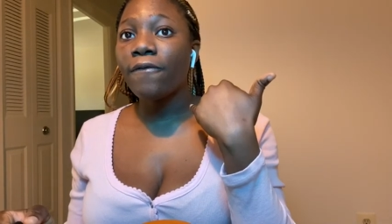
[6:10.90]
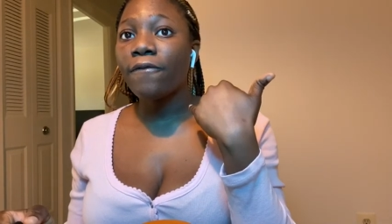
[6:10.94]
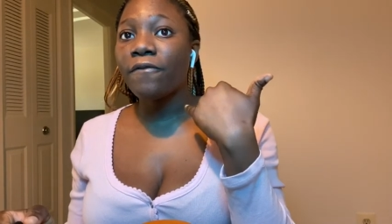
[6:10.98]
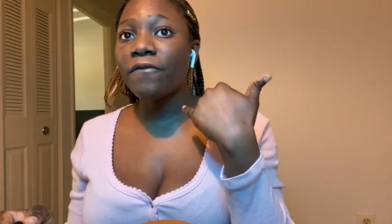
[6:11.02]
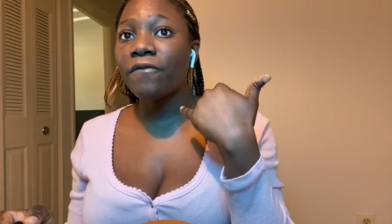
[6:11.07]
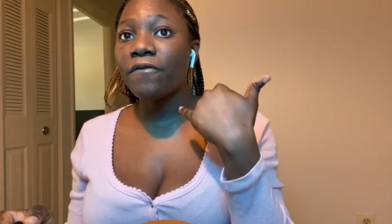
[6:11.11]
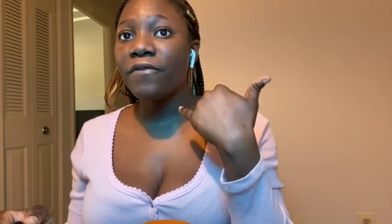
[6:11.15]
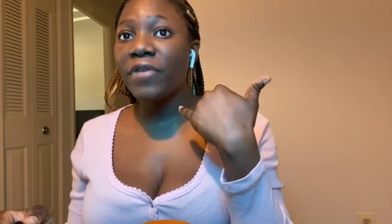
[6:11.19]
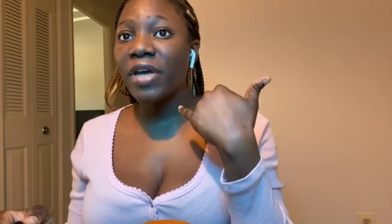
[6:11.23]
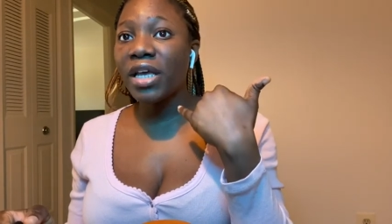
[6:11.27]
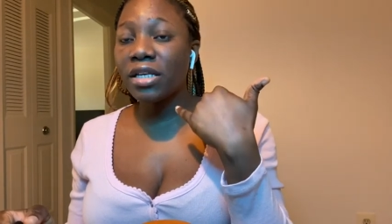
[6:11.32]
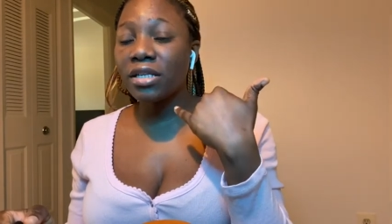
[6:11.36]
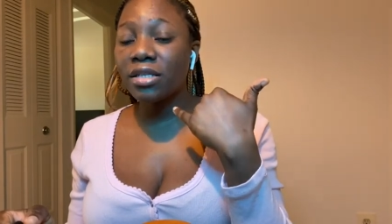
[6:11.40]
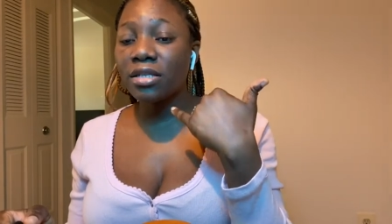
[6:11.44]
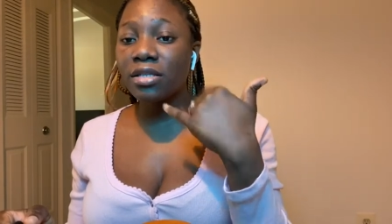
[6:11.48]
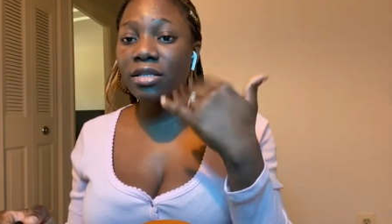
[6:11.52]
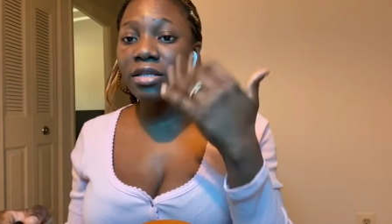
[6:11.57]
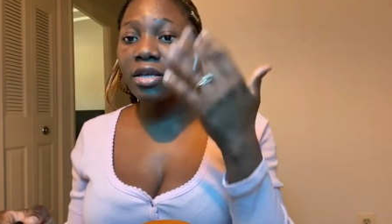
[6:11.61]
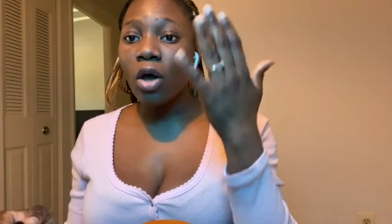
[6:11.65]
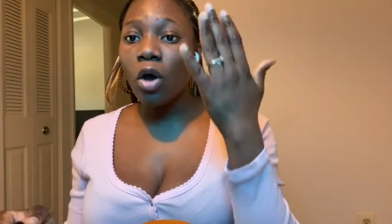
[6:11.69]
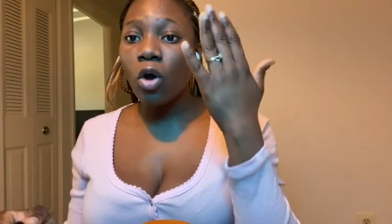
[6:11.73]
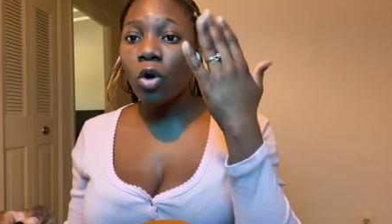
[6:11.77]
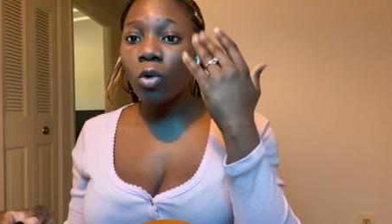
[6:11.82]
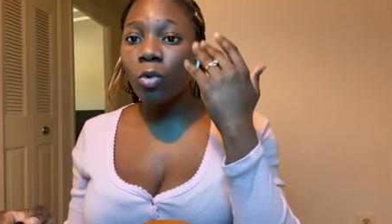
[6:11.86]
face
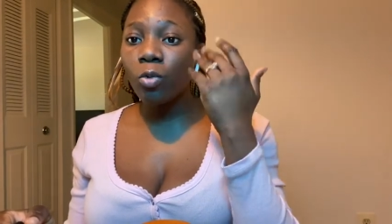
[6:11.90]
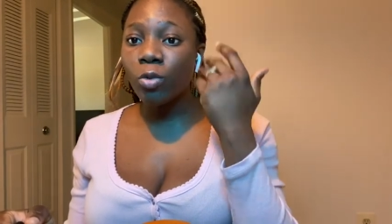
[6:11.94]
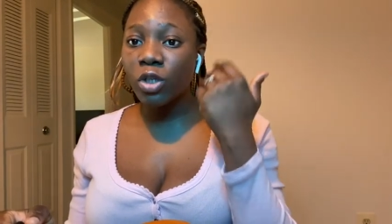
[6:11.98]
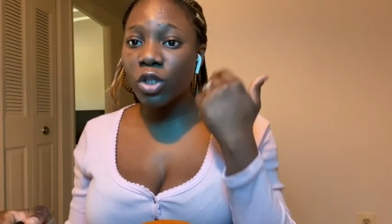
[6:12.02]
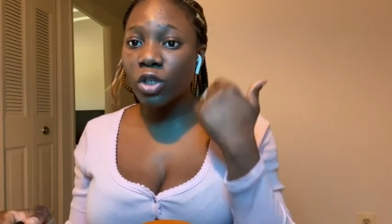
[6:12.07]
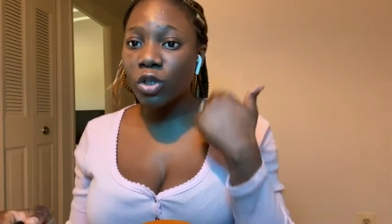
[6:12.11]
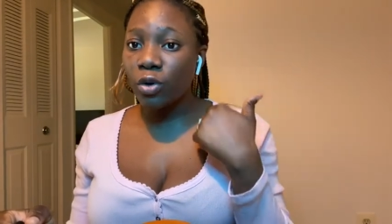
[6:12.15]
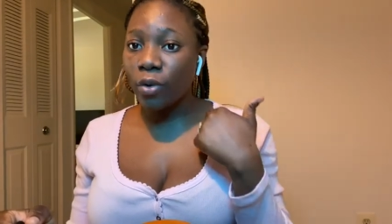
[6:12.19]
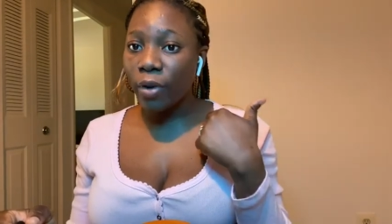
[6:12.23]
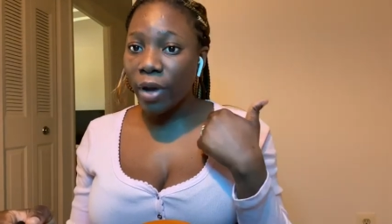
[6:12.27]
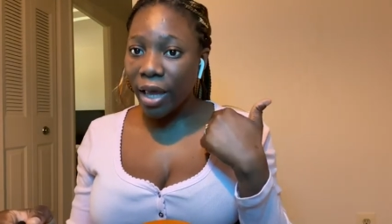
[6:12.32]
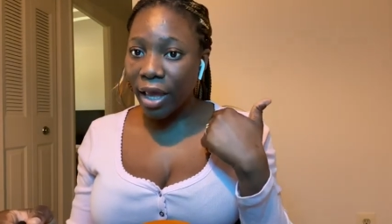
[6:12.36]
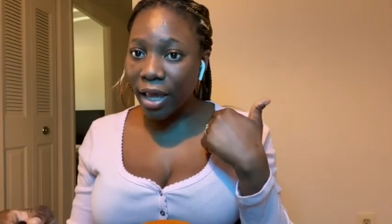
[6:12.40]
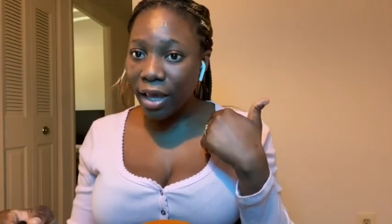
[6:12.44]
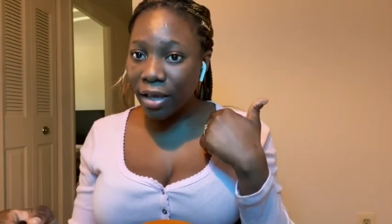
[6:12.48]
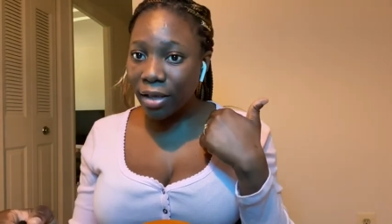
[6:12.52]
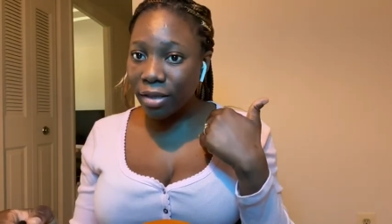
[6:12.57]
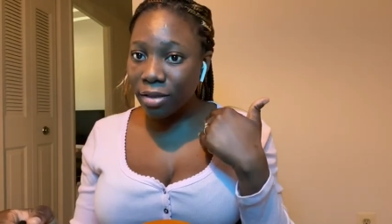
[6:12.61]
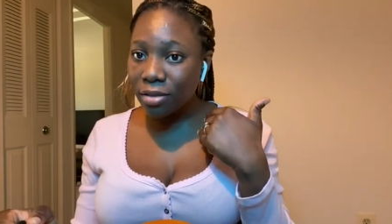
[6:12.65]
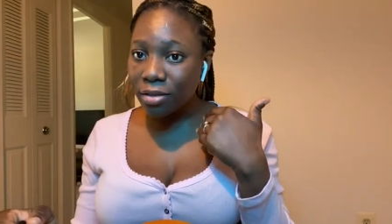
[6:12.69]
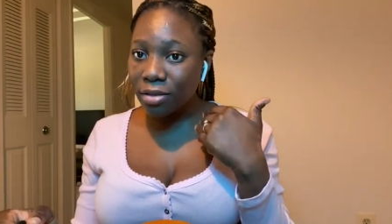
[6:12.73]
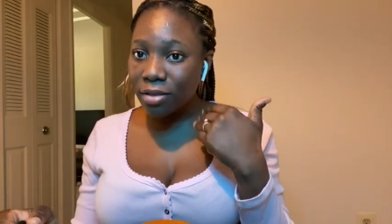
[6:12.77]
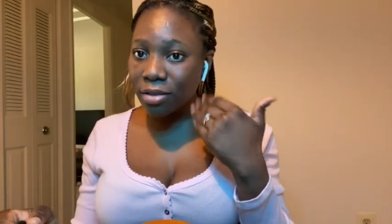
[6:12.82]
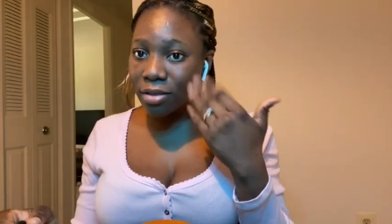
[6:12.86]
with your
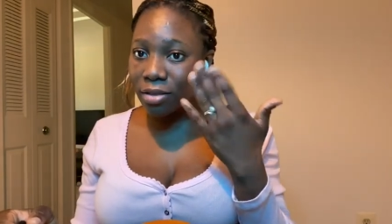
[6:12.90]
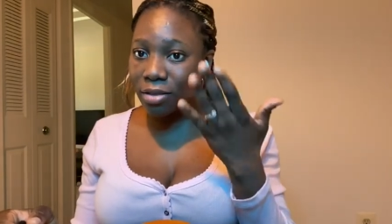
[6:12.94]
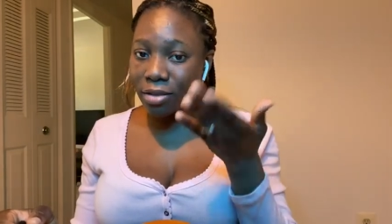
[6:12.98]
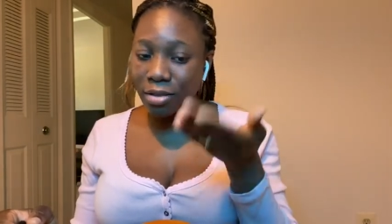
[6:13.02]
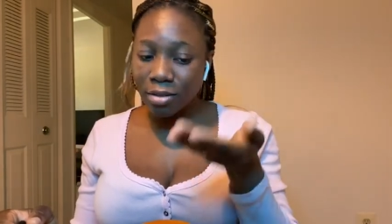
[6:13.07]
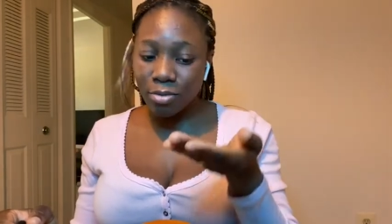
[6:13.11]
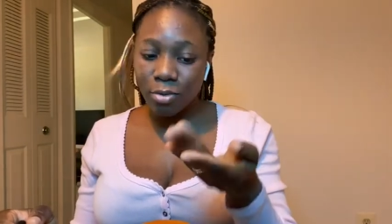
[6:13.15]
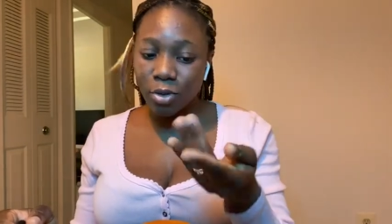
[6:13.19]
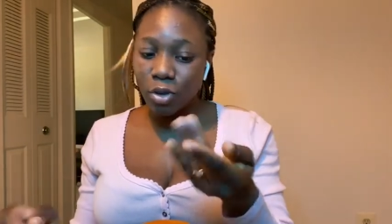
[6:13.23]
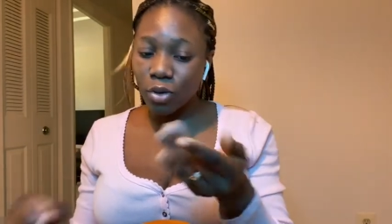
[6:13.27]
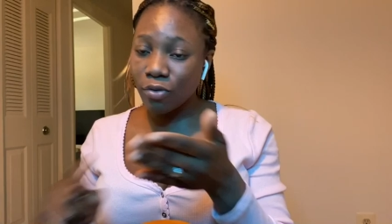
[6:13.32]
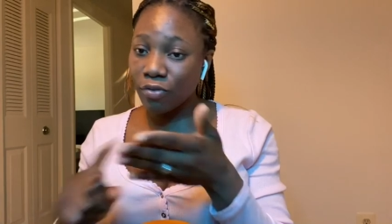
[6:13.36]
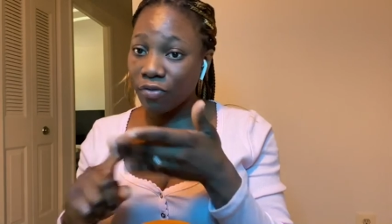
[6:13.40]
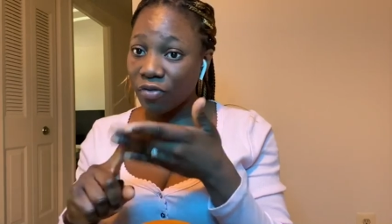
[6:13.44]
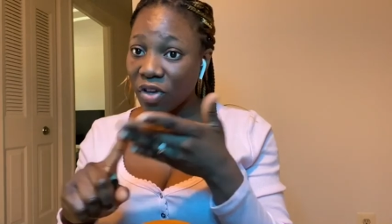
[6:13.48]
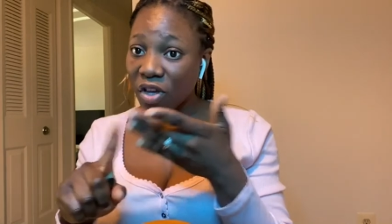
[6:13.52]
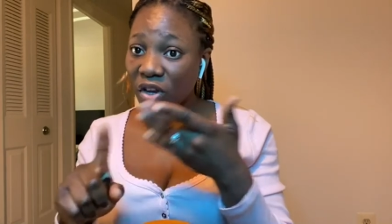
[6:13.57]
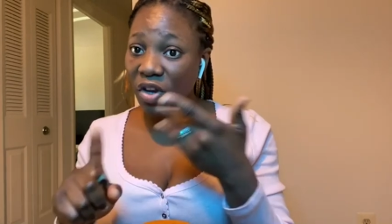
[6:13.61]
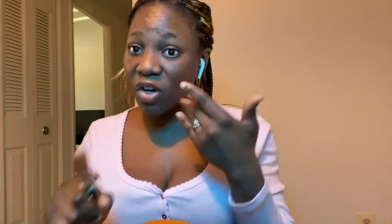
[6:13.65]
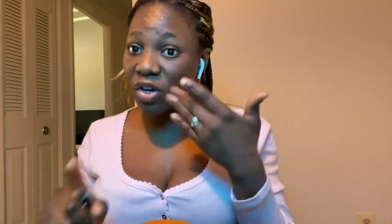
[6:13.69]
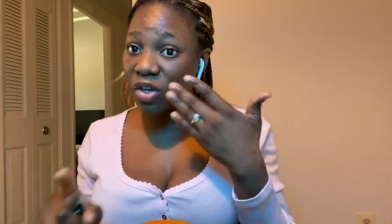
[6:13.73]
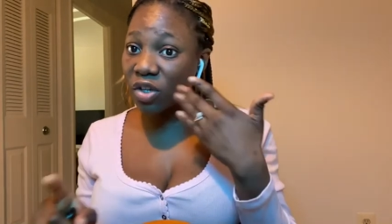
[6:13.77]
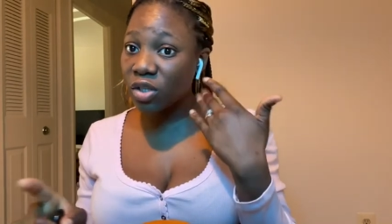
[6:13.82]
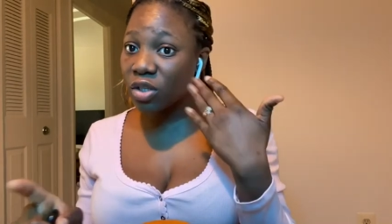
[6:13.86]
hands, with your
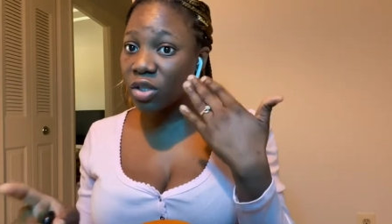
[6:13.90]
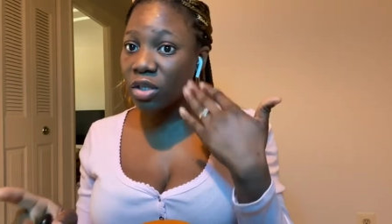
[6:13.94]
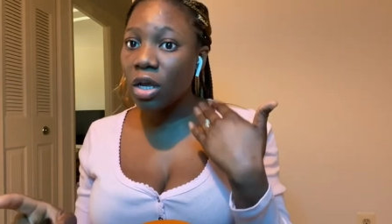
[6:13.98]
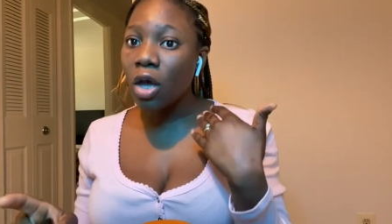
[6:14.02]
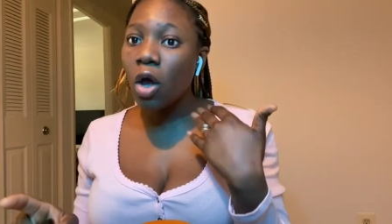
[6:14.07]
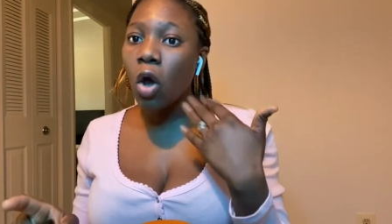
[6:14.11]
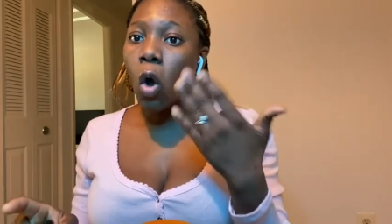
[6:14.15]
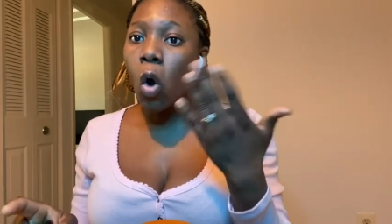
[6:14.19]
fingers,